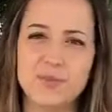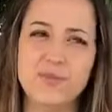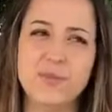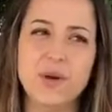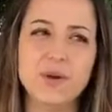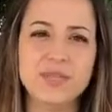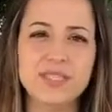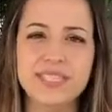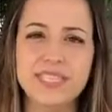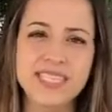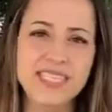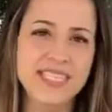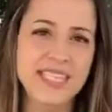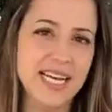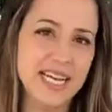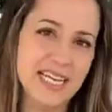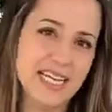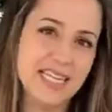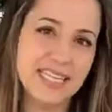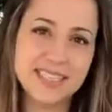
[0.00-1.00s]
roasted
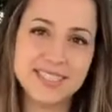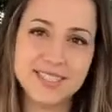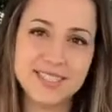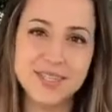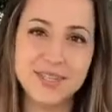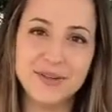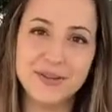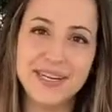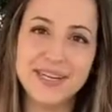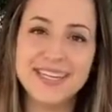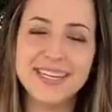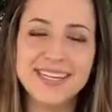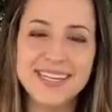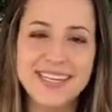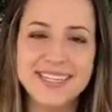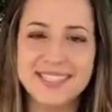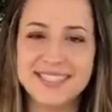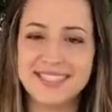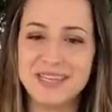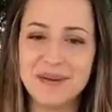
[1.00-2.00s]
nuttiness to it.
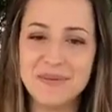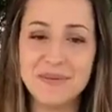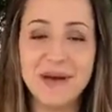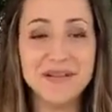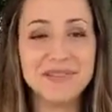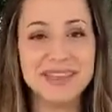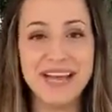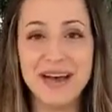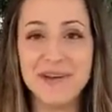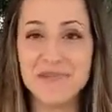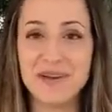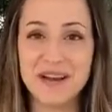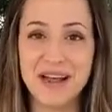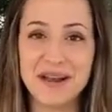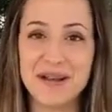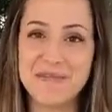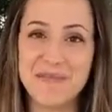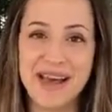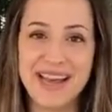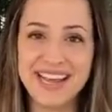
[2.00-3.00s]
So melt that one on
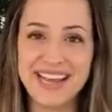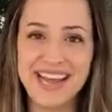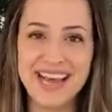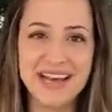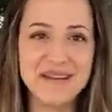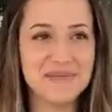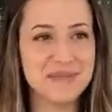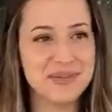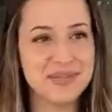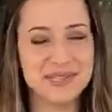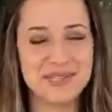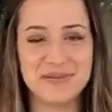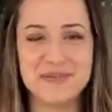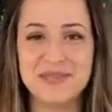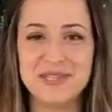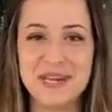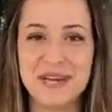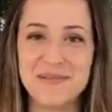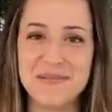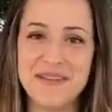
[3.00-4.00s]
a baguette, put some
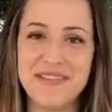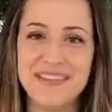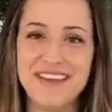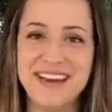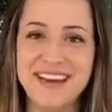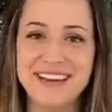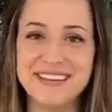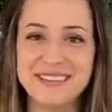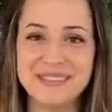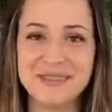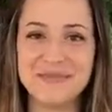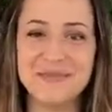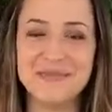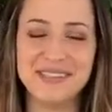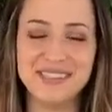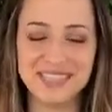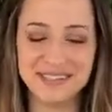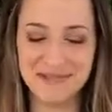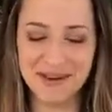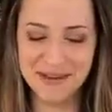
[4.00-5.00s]
jam on there, it's a
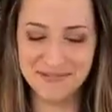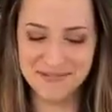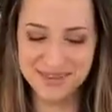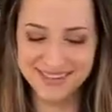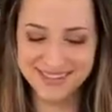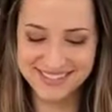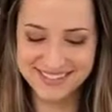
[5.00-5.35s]
really great one.